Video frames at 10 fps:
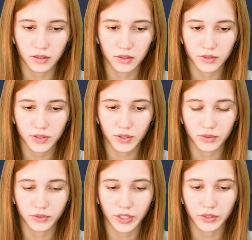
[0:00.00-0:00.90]
So
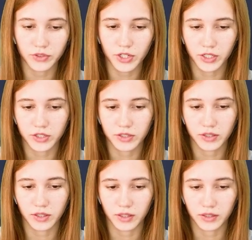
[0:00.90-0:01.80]
rate of change
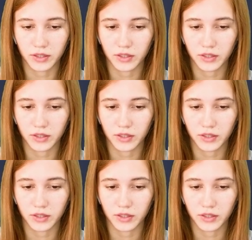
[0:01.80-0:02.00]
that a